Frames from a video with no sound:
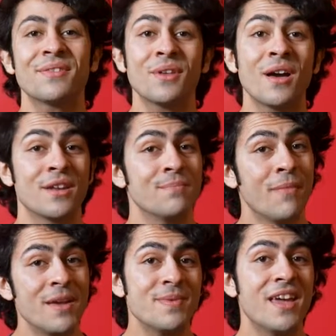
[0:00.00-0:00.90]
I thought it
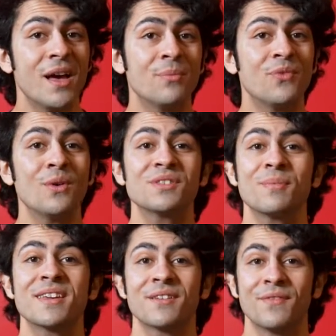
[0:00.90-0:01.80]
might be helpful
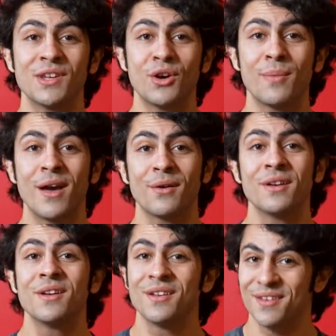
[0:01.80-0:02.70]
to make a video
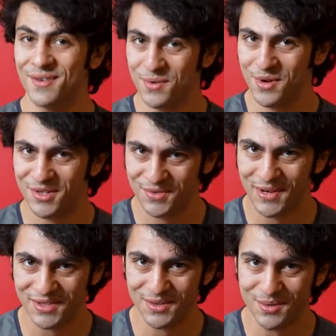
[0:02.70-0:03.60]
about New Year's
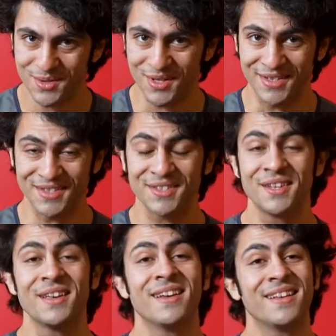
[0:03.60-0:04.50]
resolutions,
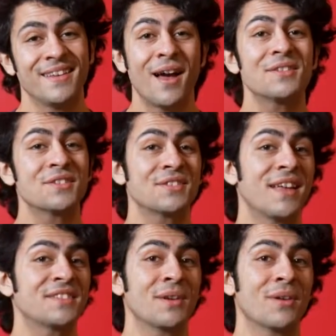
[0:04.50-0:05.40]
not just
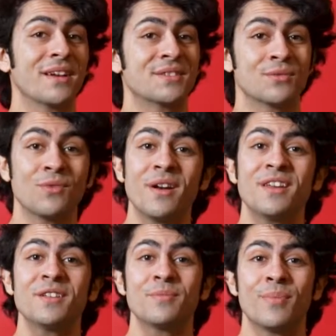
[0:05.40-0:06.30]
as they relate to
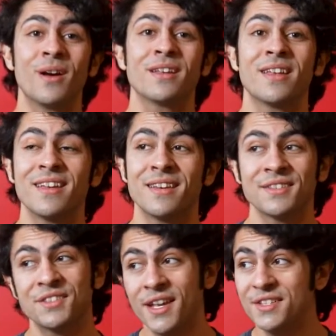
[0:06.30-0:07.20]
running, but in
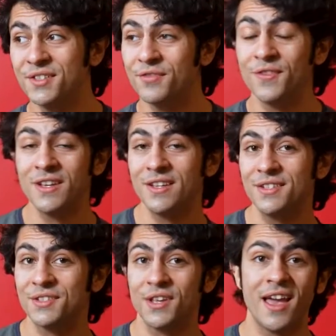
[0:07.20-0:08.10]
a sense,
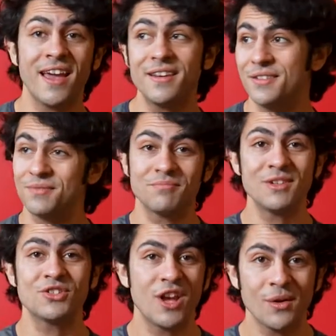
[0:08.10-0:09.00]
fitness and
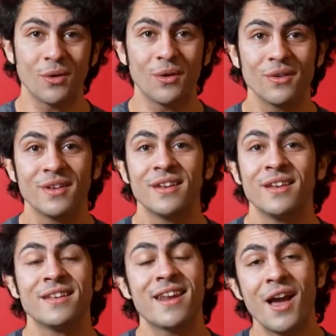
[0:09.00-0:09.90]
in general.
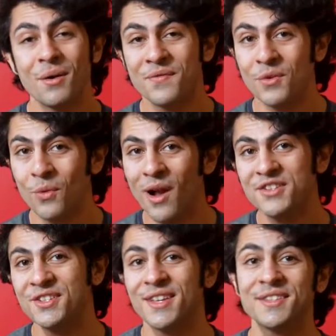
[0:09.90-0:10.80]
Now, if you're
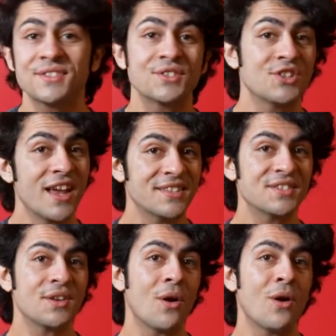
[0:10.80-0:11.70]
watching this,
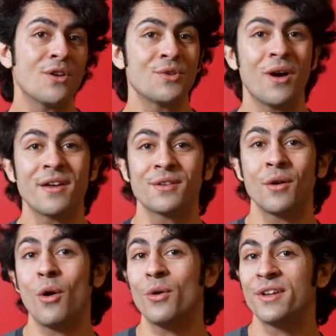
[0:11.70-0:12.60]
chances are you
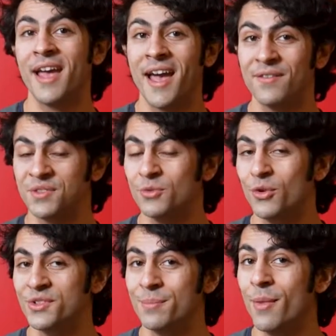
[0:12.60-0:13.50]
either already have some
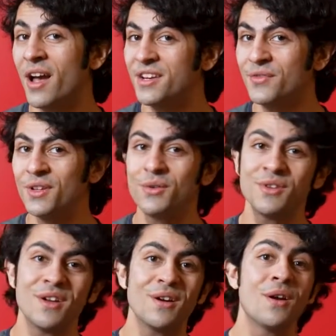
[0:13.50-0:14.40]
goals in mind for the new
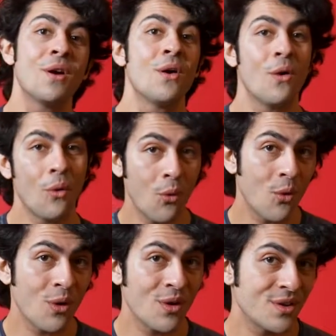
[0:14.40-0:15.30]
year,
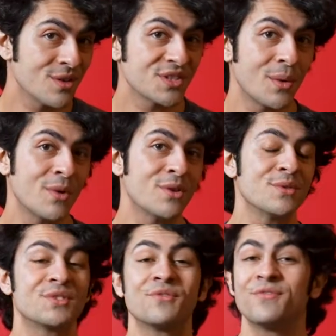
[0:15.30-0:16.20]
or you're someone
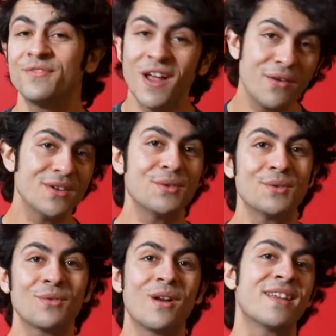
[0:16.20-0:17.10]
who's very
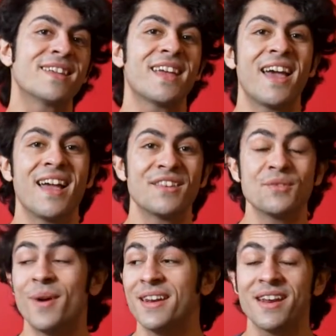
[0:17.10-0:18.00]
new to running and
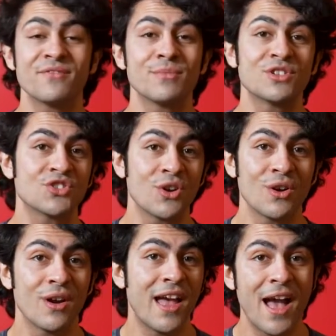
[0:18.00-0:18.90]
you might not even be
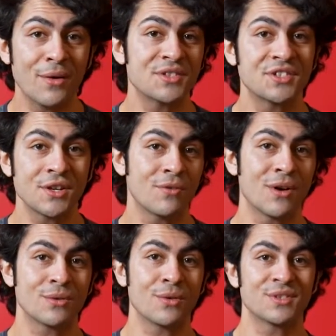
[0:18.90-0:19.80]
sure how to set your
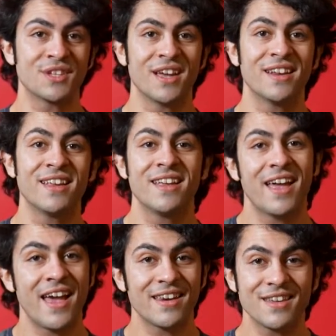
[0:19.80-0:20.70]
running goals yet.
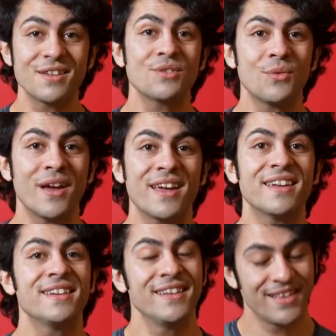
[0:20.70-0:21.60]
And either
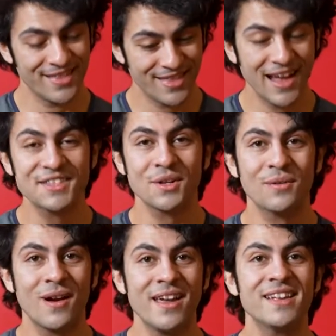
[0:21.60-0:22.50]
way, that's all
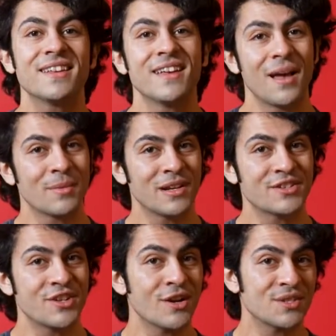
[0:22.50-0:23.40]
right. I'm going to
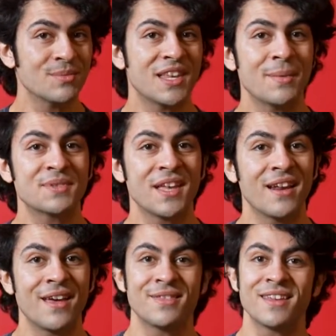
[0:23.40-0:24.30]
share some tips
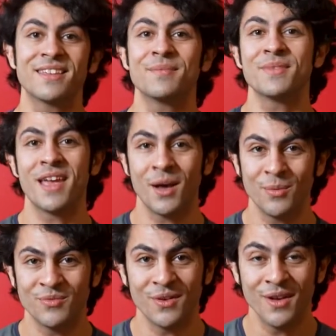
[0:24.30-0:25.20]
that I think can be
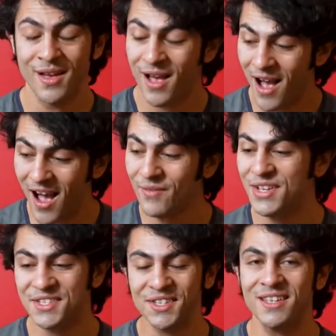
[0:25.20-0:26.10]
helpful.
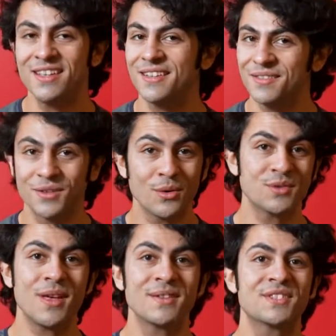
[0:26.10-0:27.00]
Obviously, it goes
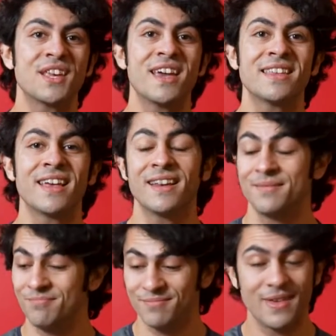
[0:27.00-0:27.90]
without saying
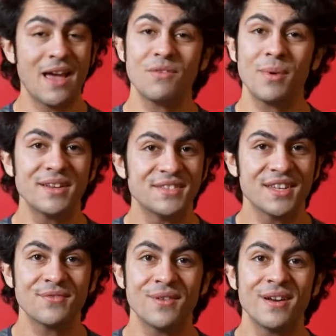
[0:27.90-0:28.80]
that everybody's
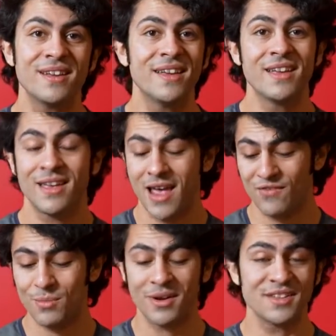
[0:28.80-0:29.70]
different.
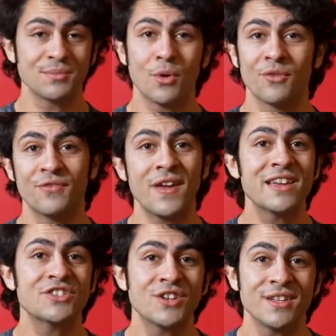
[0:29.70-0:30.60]
Everybody's
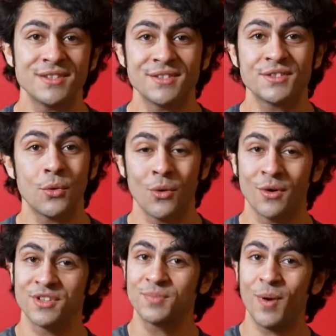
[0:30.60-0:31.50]
motivations
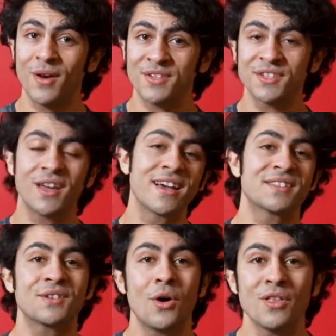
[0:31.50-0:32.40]
or sparks, as I
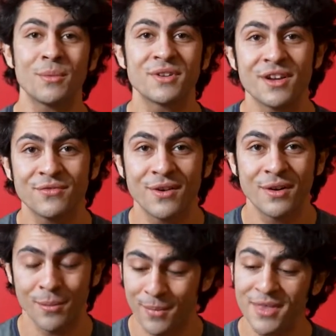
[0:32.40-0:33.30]
like to call them, are
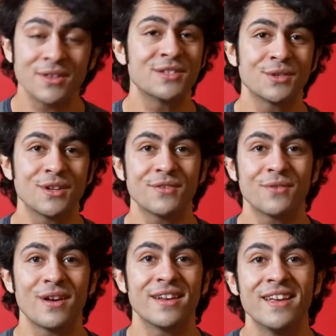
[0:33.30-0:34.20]
different. Our methods are
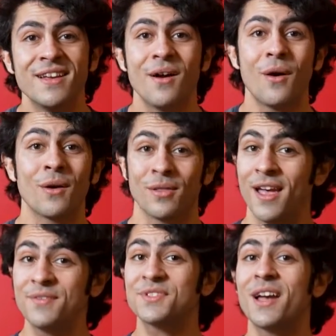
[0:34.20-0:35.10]
different. Our
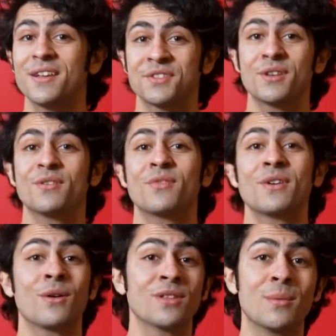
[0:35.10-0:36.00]
lifestyles are
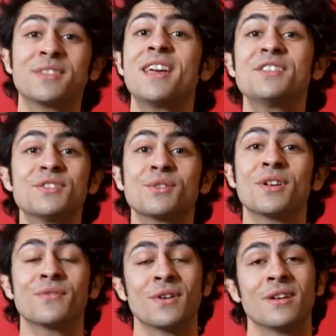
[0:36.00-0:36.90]
different. Our limitations are
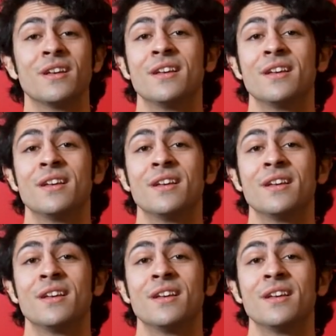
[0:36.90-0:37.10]
different.